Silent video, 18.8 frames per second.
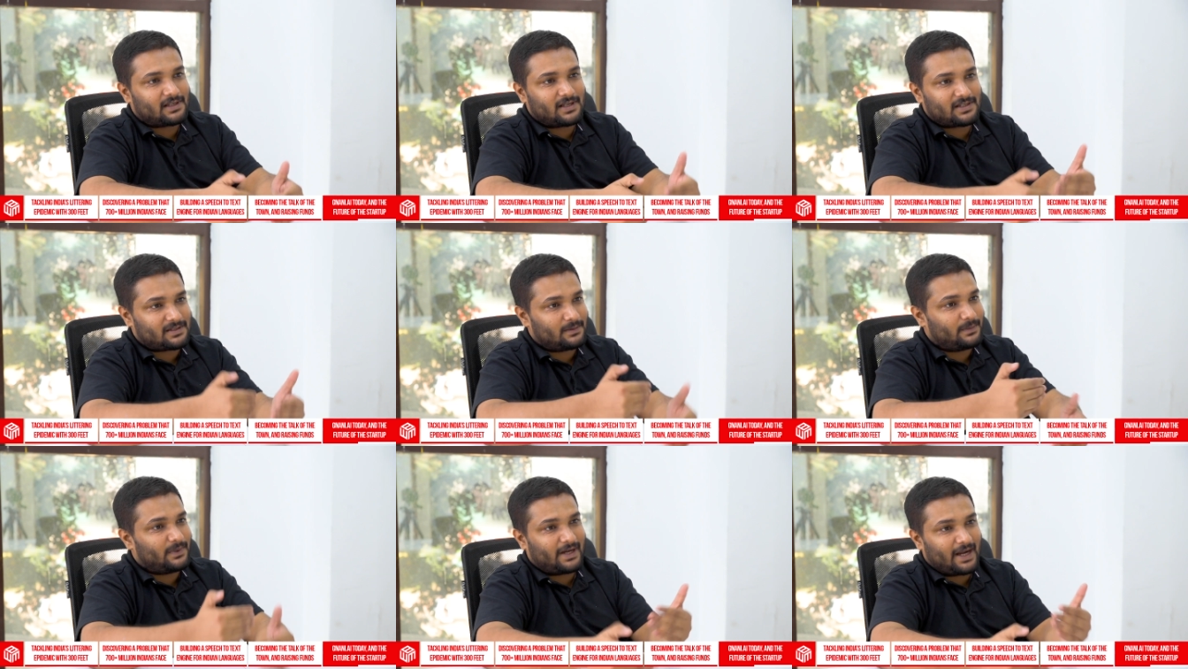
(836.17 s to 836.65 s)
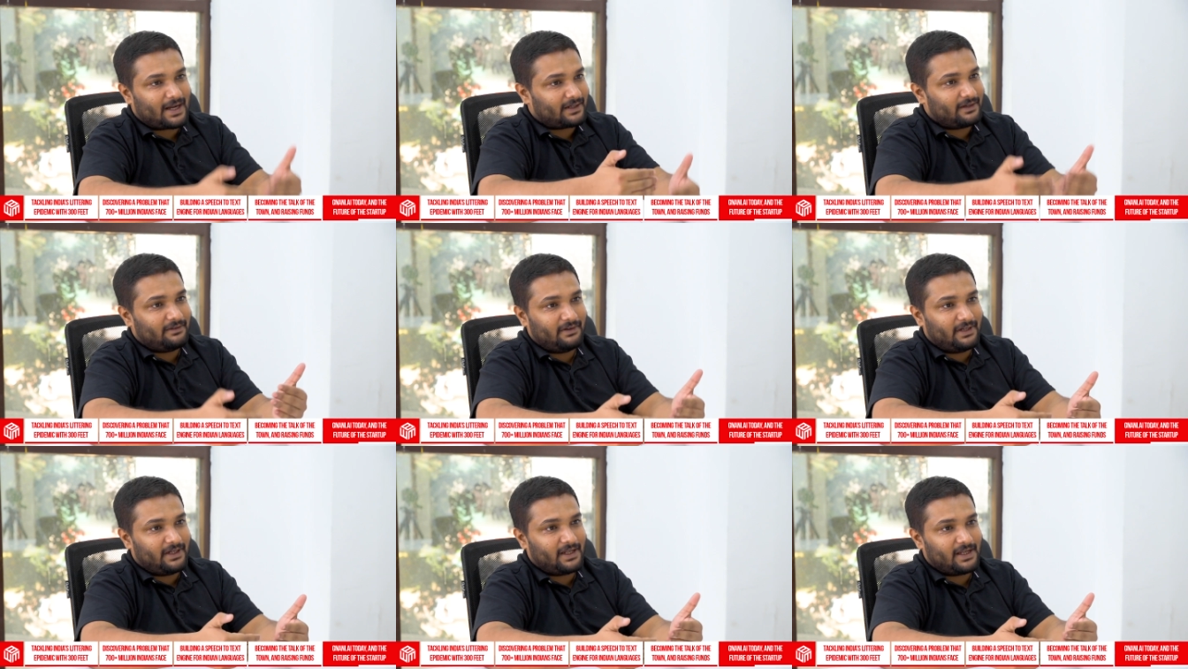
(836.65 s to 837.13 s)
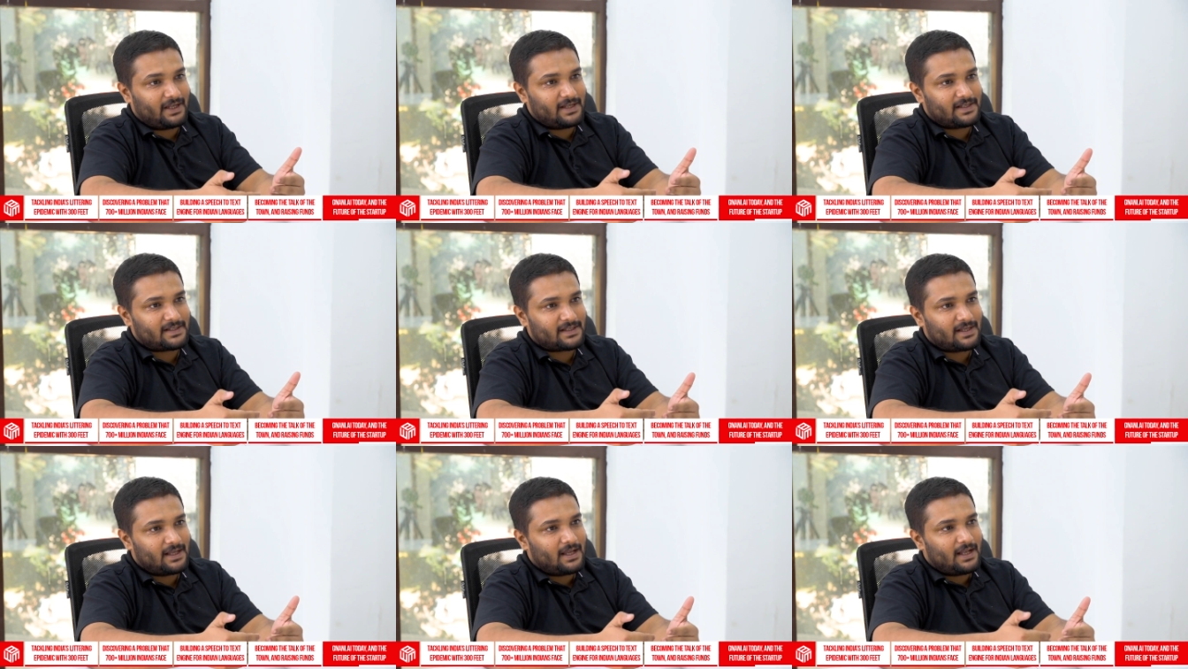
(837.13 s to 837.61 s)
customer
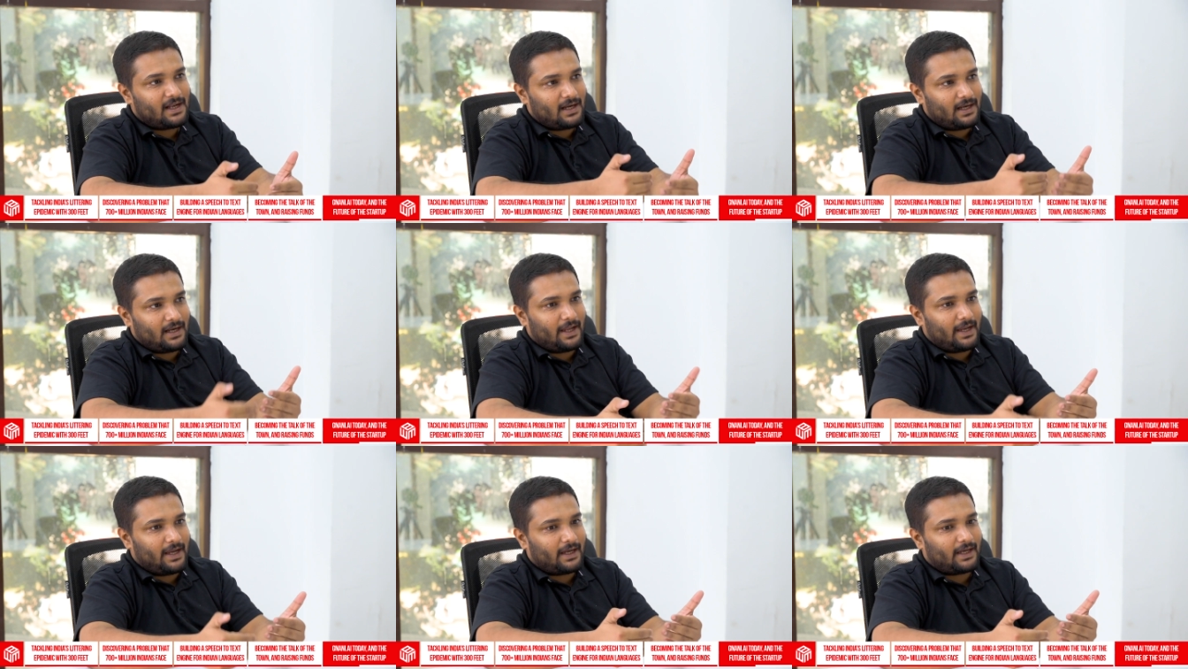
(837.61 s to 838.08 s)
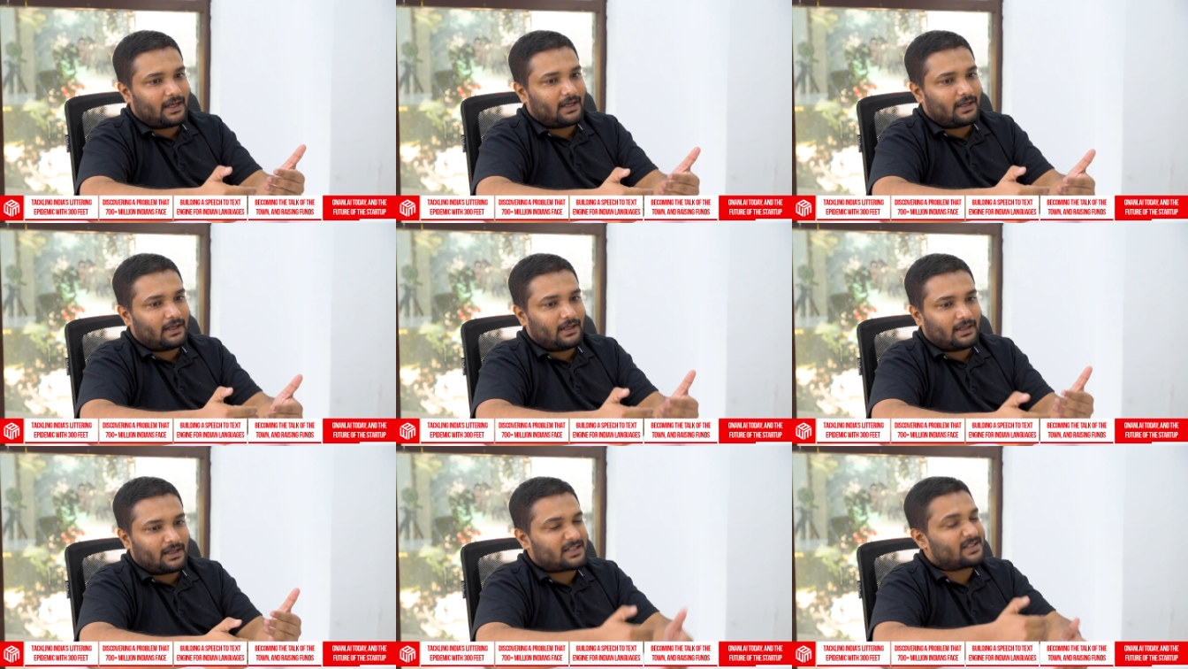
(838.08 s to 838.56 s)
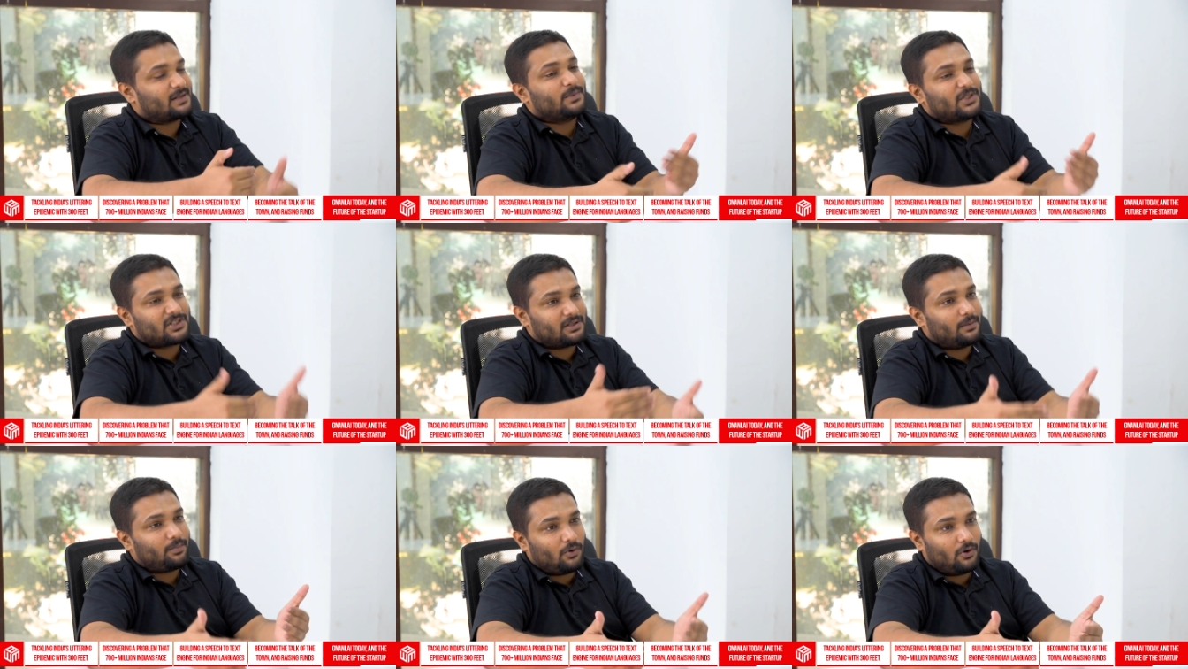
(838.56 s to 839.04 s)
activities like customer
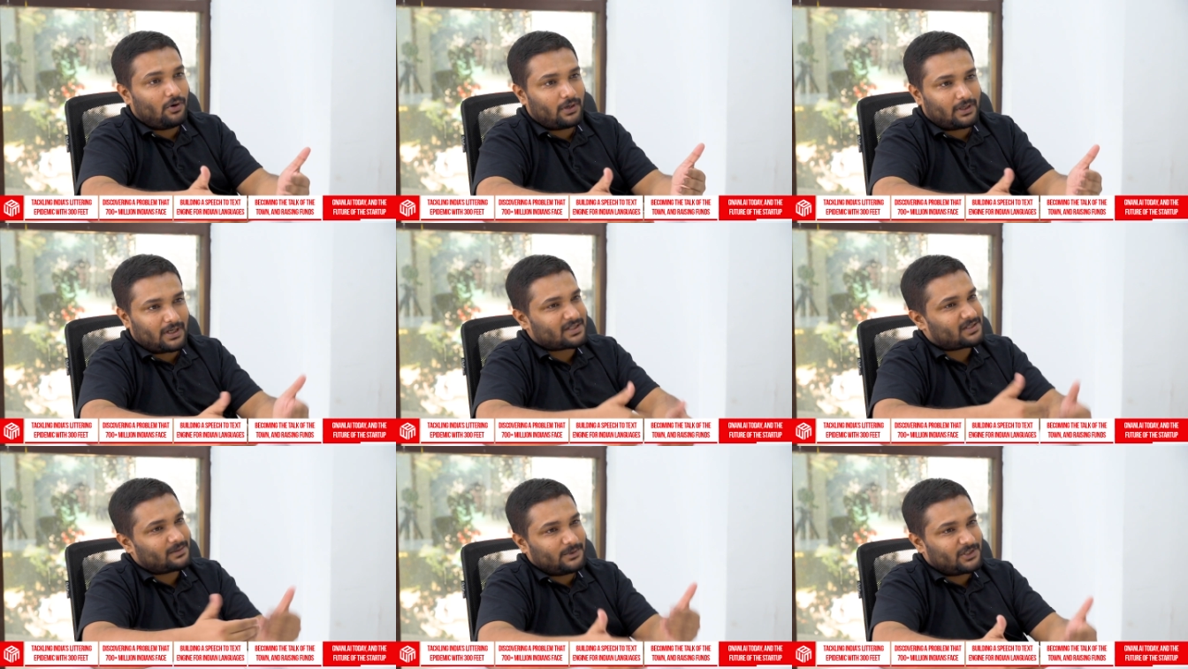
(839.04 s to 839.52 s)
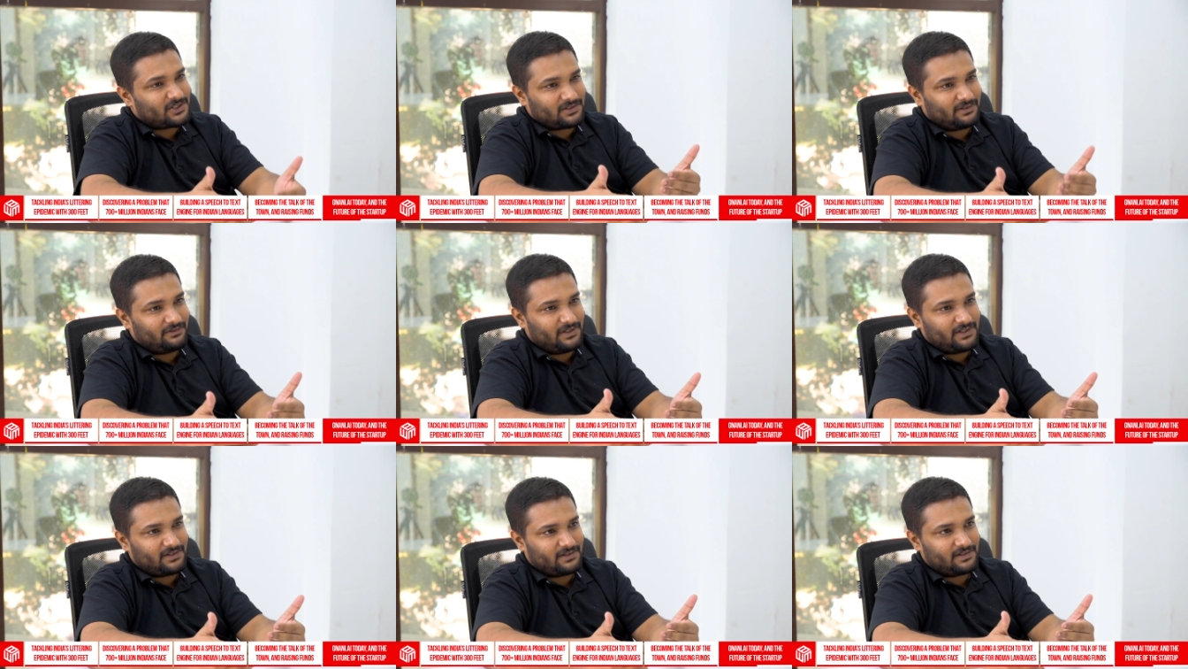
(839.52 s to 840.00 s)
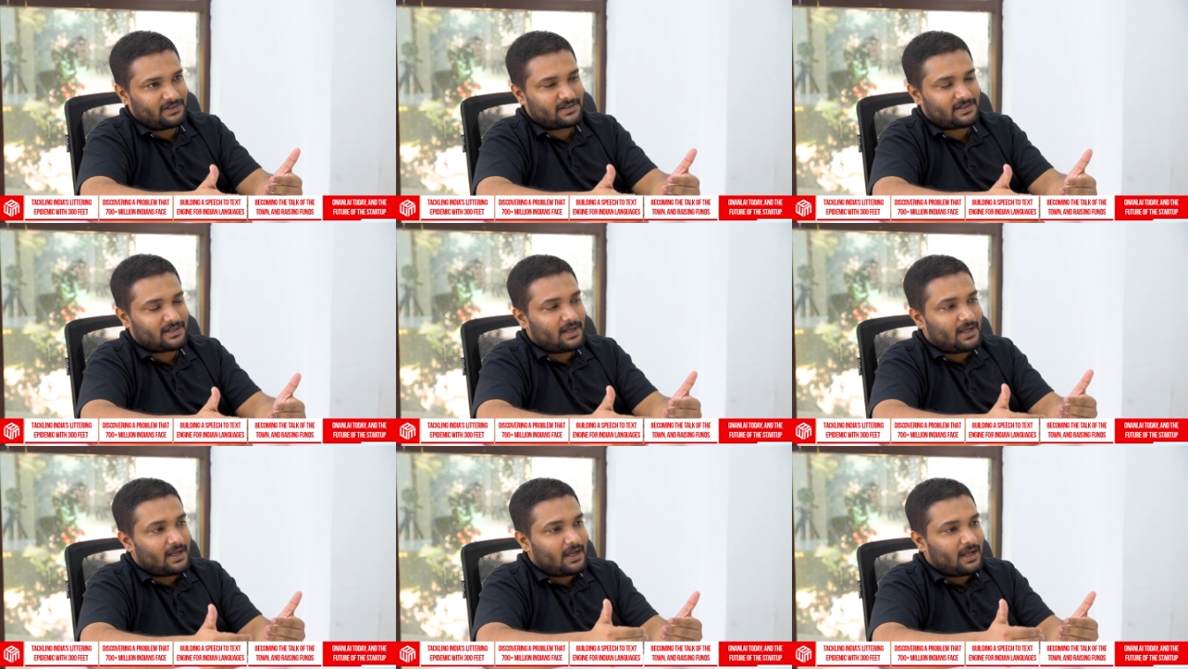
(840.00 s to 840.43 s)
support, customer services,